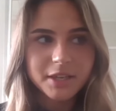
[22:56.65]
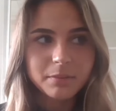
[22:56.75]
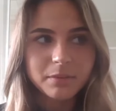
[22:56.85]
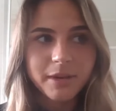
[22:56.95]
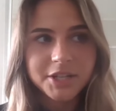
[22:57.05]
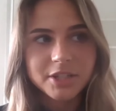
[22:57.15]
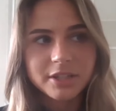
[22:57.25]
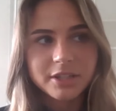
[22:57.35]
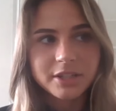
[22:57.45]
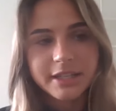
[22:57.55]
a double
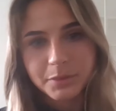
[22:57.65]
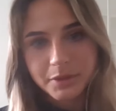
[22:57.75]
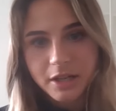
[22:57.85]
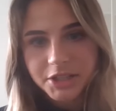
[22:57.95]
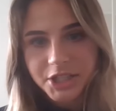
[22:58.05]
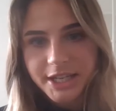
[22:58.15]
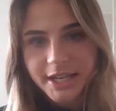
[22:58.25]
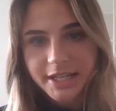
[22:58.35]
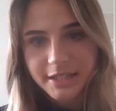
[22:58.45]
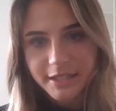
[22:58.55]
bachelor in
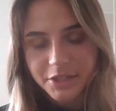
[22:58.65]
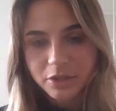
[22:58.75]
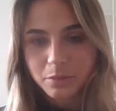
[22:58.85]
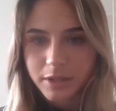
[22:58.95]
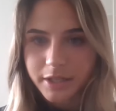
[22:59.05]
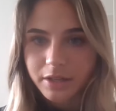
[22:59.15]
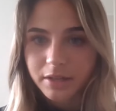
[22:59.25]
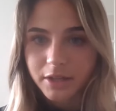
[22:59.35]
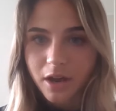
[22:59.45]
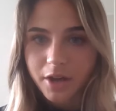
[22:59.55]
criminology and international political